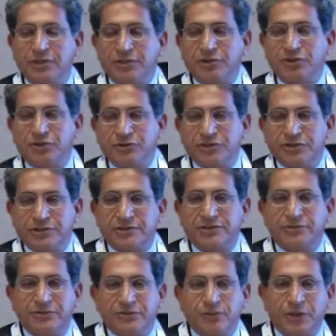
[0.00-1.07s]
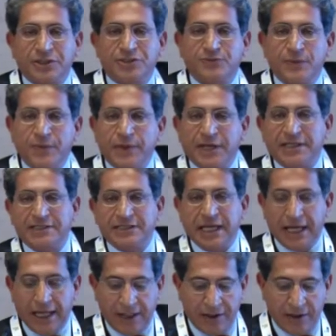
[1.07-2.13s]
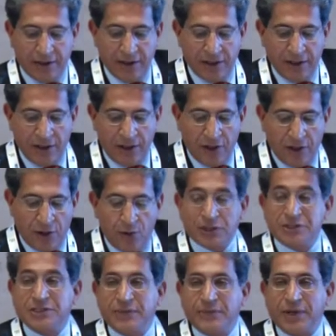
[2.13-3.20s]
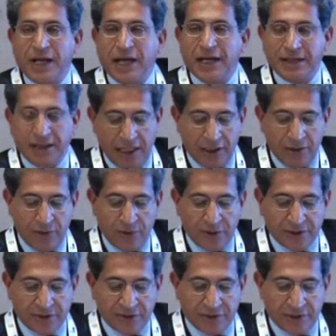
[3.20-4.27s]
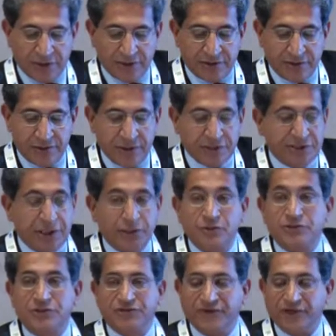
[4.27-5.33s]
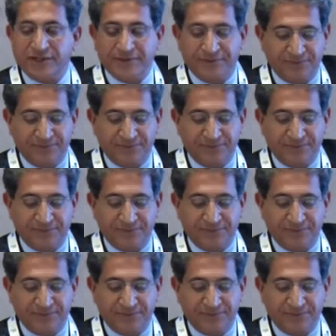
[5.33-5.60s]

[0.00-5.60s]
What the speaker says: introduce what's MEPEX and what's the plan and what's the use of it.